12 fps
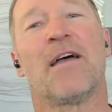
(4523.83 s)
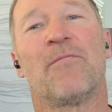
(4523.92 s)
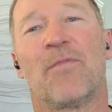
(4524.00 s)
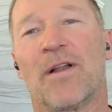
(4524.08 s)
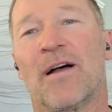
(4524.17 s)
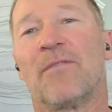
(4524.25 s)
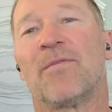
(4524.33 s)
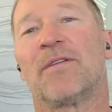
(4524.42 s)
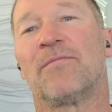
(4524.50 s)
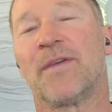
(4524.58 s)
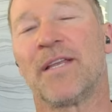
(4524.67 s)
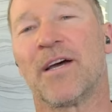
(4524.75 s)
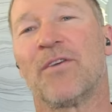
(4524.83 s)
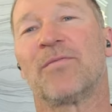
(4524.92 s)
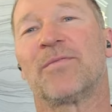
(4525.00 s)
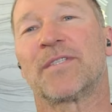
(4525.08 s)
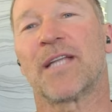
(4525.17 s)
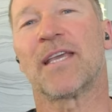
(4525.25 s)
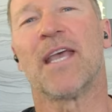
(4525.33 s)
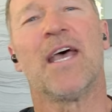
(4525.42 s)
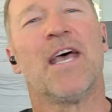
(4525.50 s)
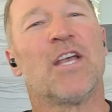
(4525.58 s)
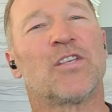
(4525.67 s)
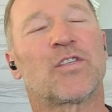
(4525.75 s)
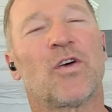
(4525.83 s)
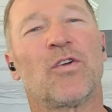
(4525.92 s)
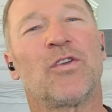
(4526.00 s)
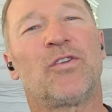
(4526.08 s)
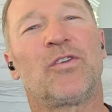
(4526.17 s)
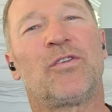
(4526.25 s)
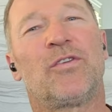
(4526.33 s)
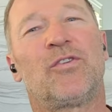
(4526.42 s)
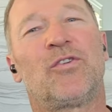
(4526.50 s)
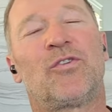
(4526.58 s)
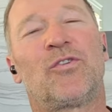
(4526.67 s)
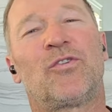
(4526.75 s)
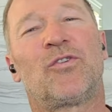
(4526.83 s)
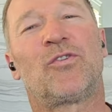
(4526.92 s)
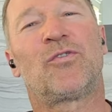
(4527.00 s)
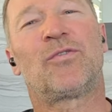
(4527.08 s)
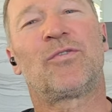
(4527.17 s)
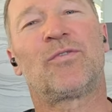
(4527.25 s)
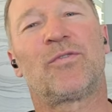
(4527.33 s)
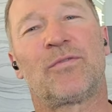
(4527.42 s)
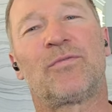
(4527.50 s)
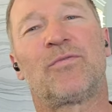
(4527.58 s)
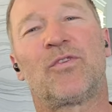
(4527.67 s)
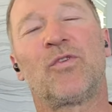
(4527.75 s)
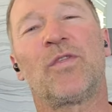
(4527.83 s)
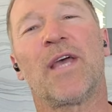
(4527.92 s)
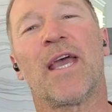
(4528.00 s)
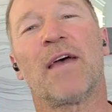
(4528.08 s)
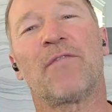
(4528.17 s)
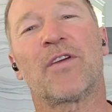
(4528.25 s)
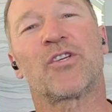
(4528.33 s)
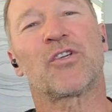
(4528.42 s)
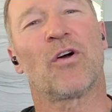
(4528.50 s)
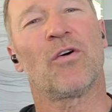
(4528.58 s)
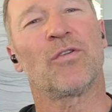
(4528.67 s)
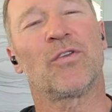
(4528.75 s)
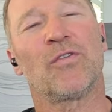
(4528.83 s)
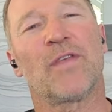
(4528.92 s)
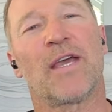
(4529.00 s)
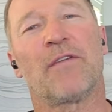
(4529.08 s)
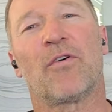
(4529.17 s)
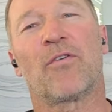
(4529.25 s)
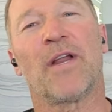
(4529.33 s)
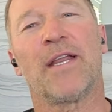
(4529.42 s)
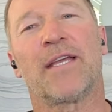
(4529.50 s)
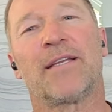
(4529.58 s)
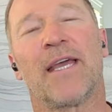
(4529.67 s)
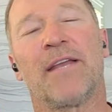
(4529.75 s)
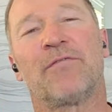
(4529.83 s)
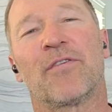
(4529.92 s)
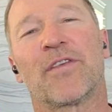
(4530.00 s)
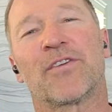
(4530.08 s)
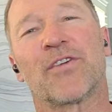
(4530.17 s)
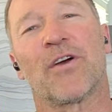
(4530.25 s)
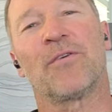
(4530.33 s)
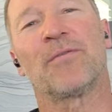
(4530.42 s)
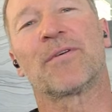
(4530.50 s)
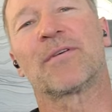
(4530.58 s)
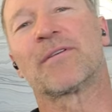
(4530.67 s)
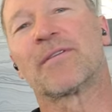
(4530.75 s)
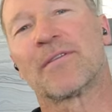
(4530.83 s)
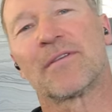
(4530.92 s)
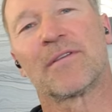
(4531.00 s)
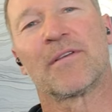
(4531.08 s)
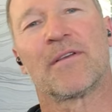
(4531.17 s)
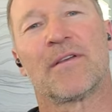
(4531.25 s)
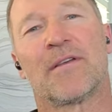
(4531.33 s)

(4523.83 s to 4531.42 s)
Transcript: Oh, cool! Yeah, like we did. So I would love for you to come out and hang out with us, man. That'd be awesome. Do they have the show? Do they have already a date for the show?